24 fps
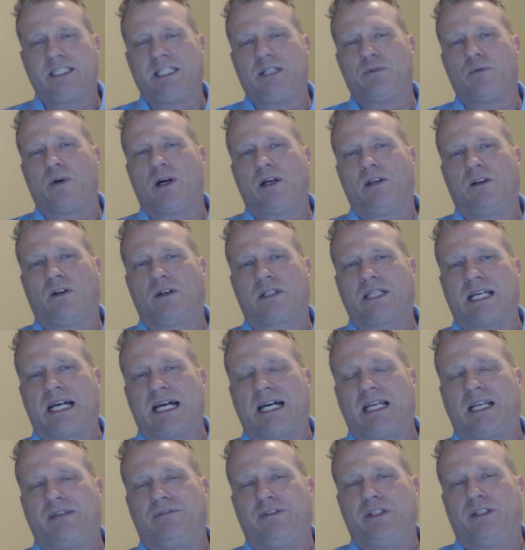thing you want to look
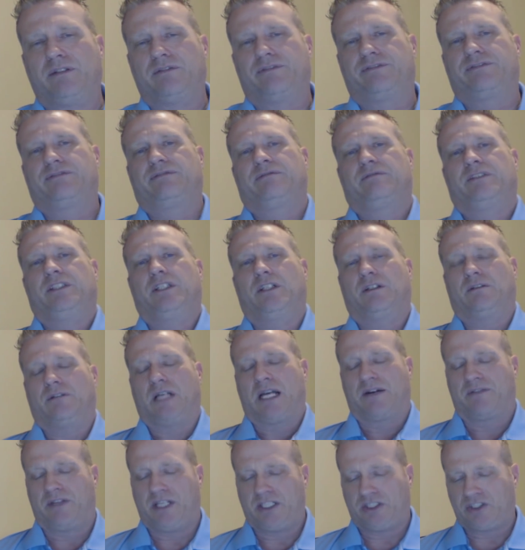at, if
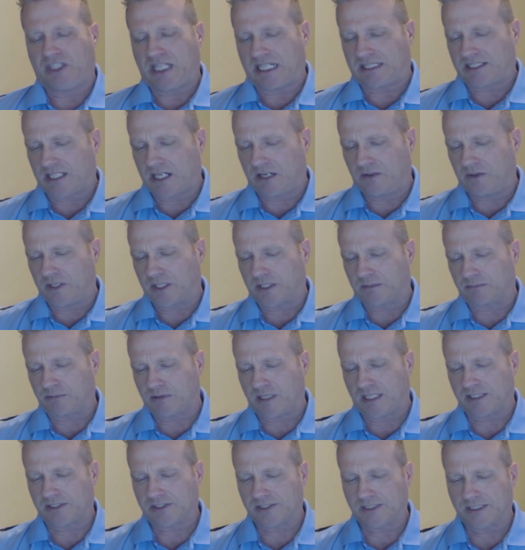everything checks out in the
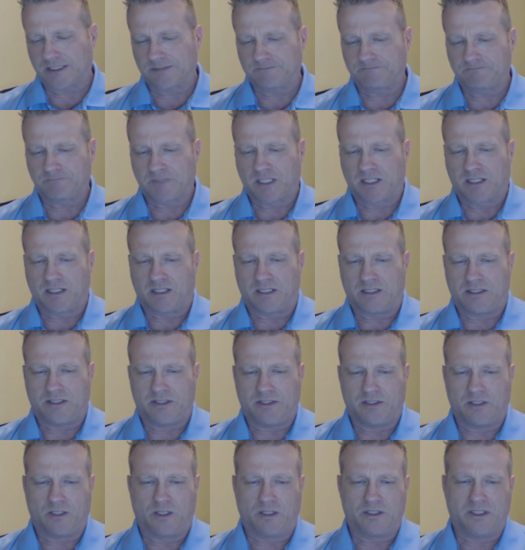compressor,
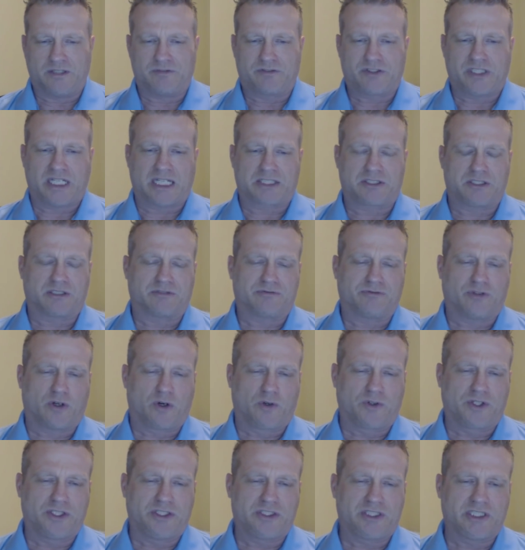you've checked your
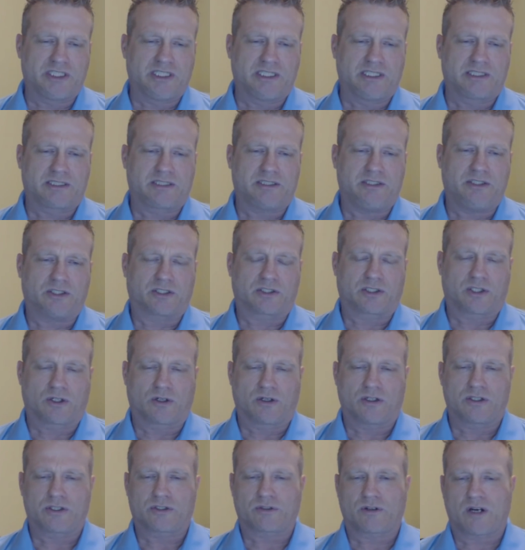voltages, your
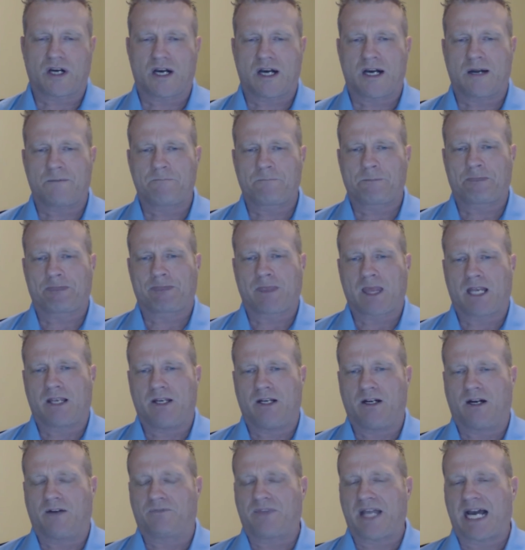current draw,
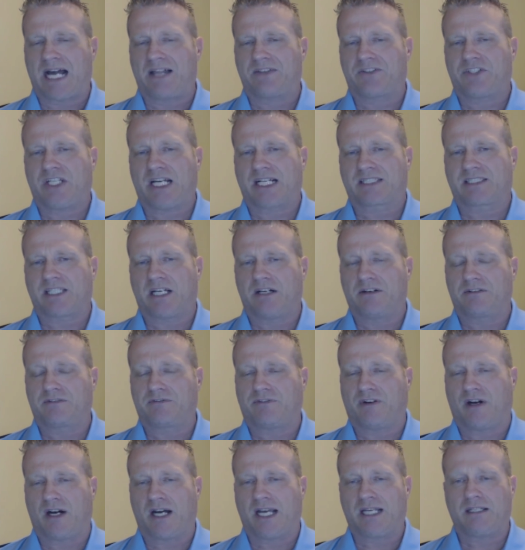if that checks out
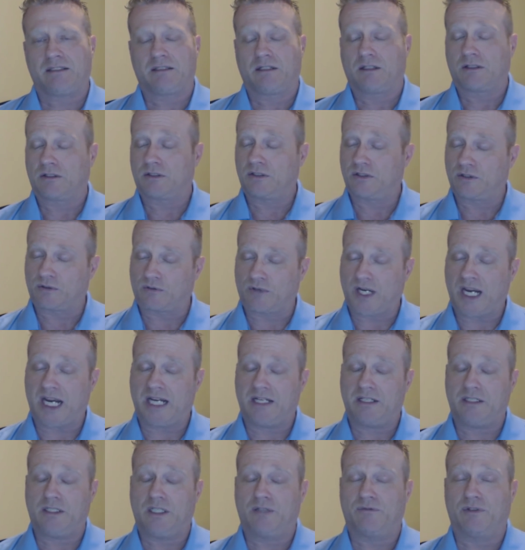fine,
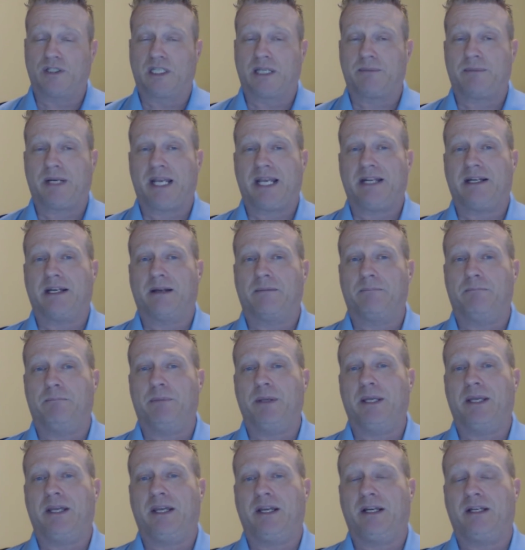great. You've eliminated a
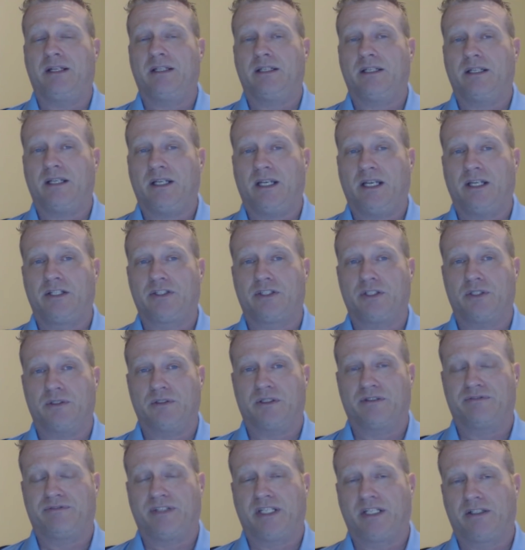big issue
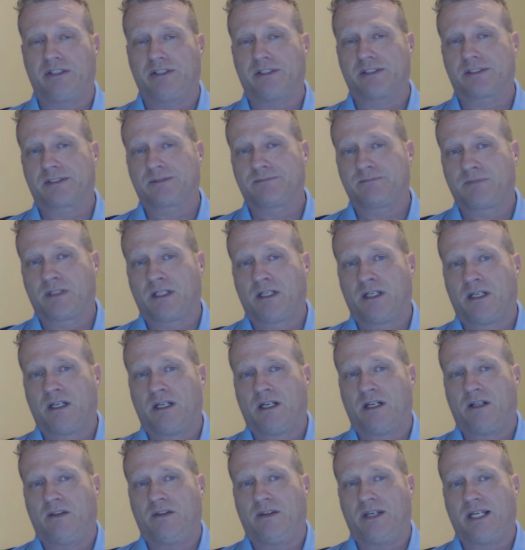of failures.
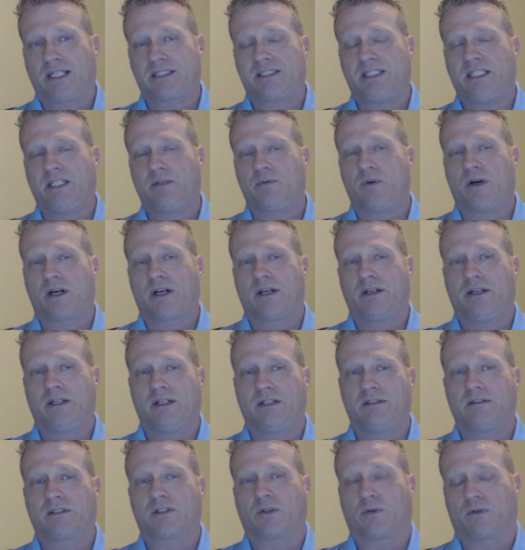The next thing you want to
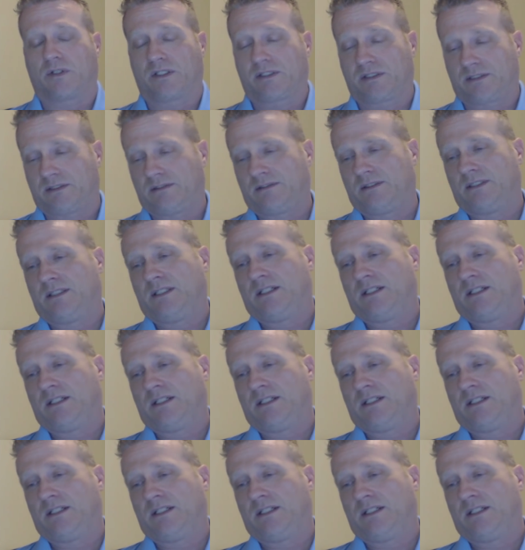do, of course,